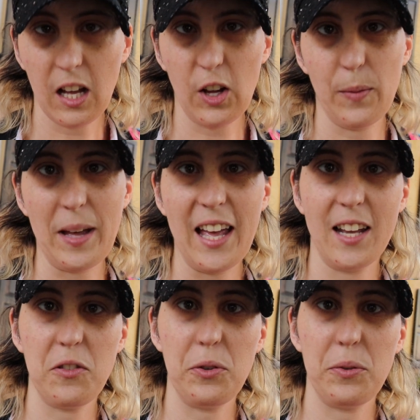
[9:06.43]
I
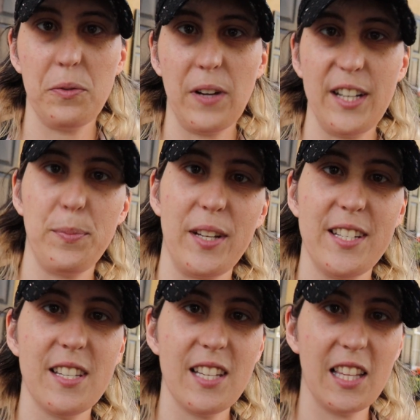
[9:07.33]
had to find a
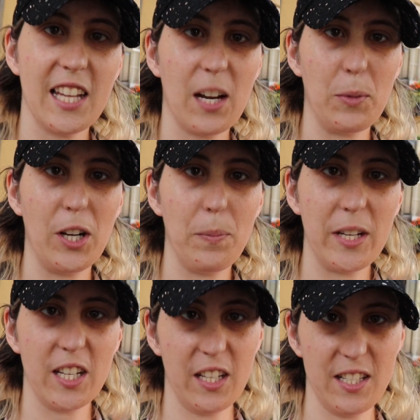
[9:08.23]
place to set the camera up
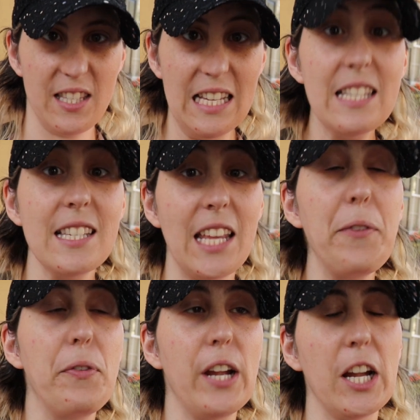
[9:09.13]
because this is a
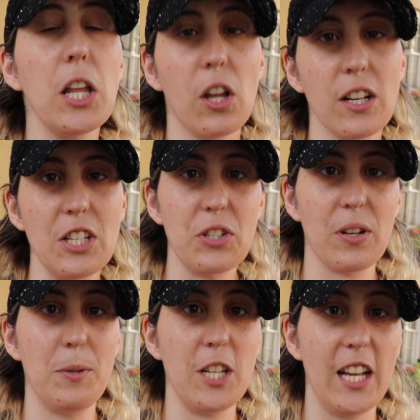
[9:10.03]
very long
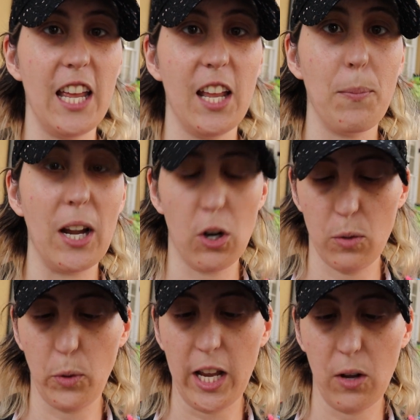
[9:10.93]
description and my
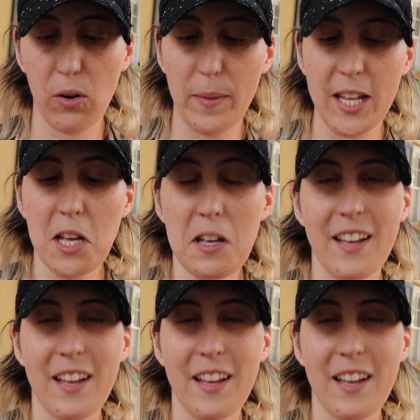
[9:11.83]
arm went out on me.